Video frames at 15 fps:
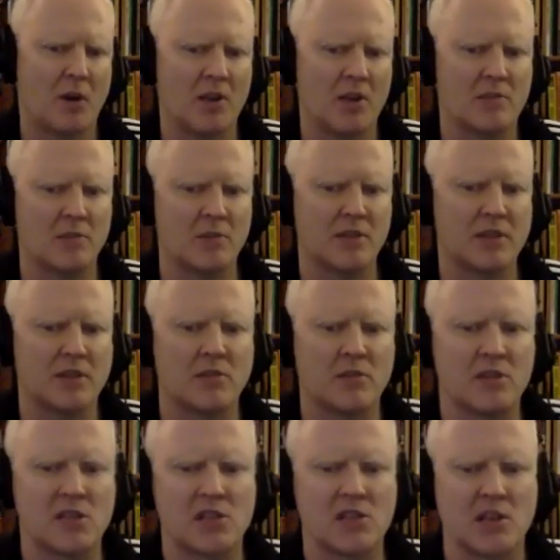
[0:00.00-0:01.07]
possible they do
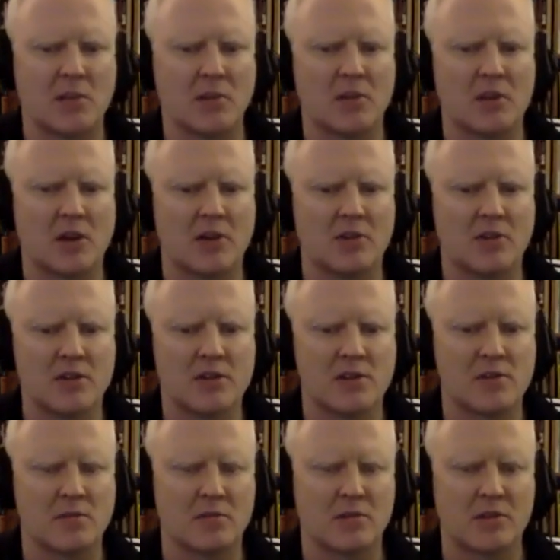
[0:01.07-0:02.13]
this in some other
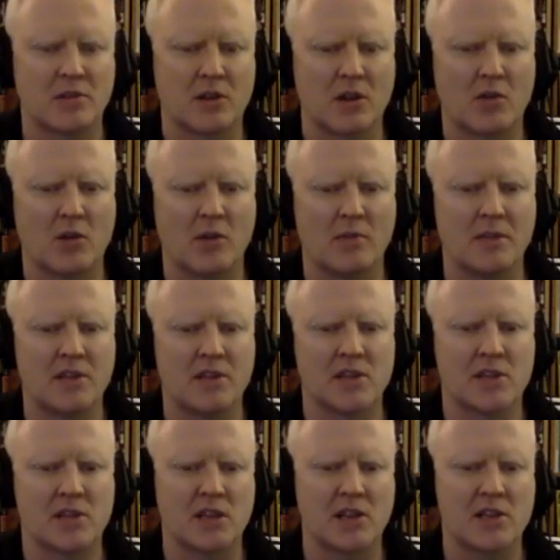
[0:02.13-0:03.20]
countries with quite a bit of
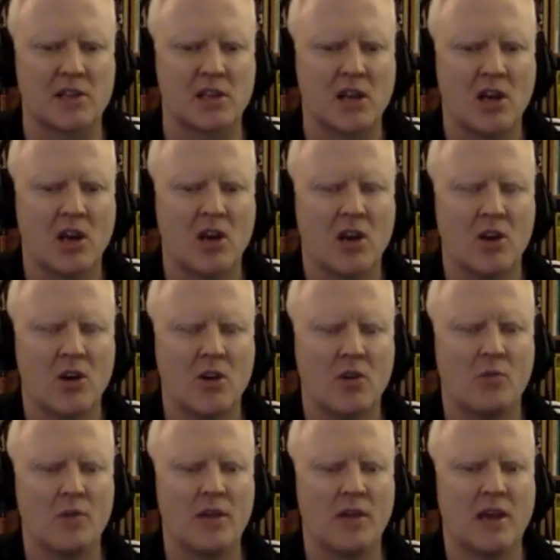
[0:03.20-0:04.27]
success.
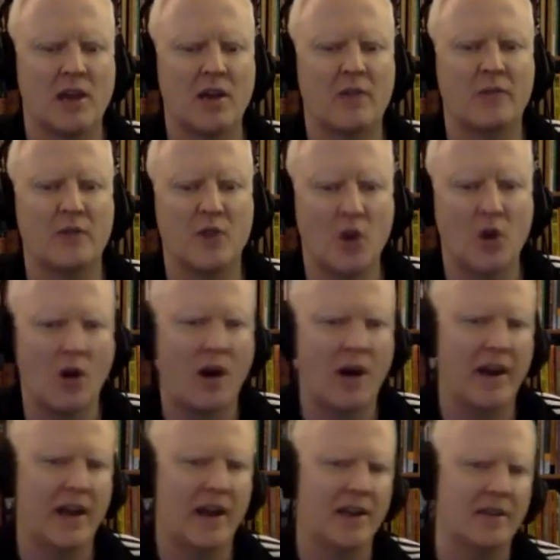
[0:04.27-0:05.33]
We have not
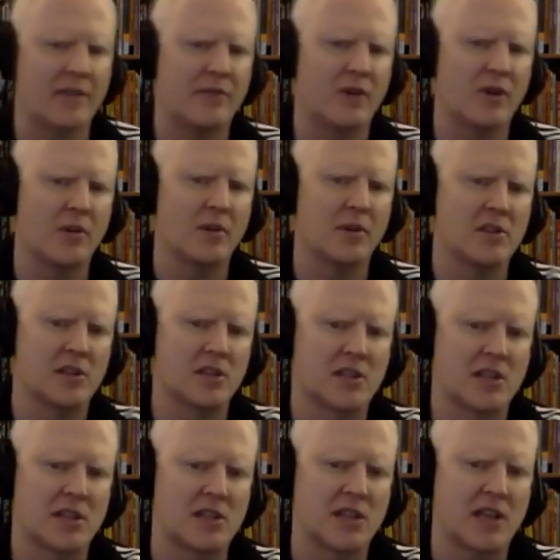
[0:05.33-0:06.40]
had very much
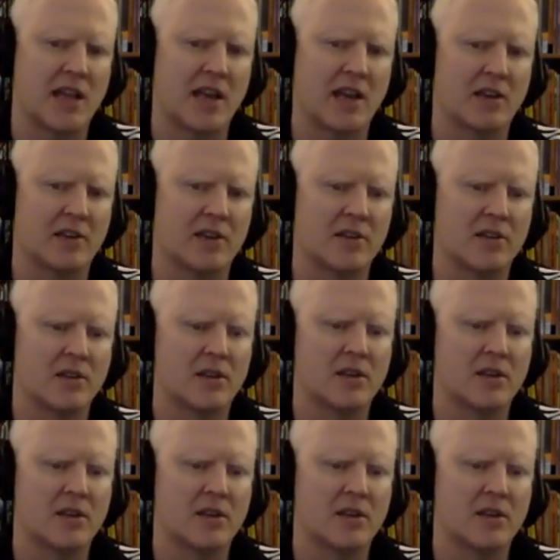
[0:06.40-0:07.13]
success in Canada